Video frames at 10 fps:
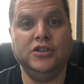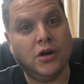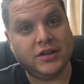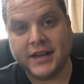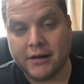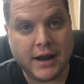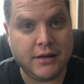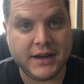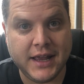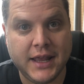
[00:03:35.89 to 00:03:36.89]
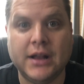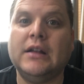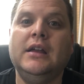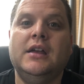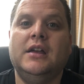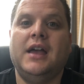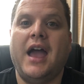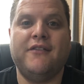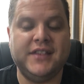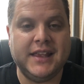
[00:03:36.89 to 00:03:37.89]
you all tear down together.
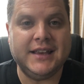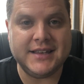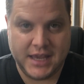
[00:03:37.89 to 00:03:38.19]
Everything is